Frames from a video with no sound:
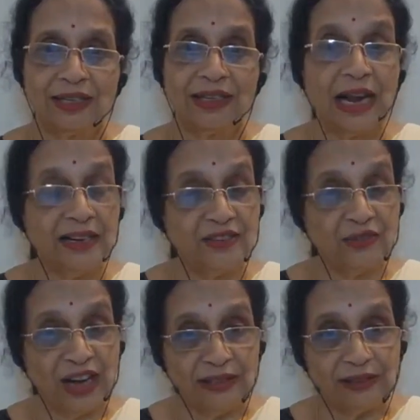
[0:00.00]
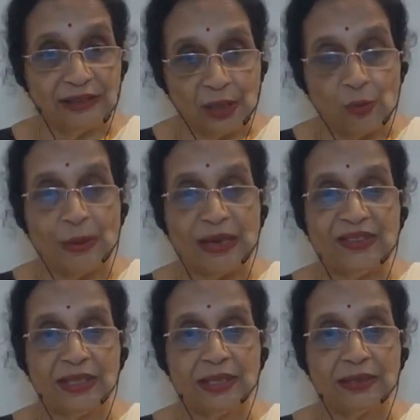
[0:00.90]
that is one, the
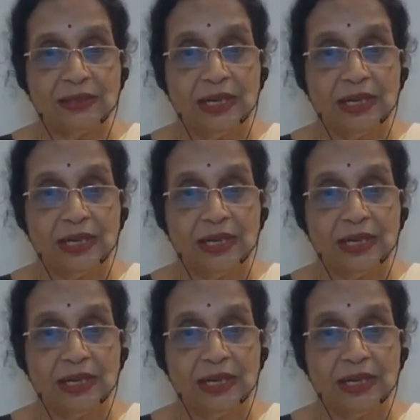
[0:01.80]
upasana.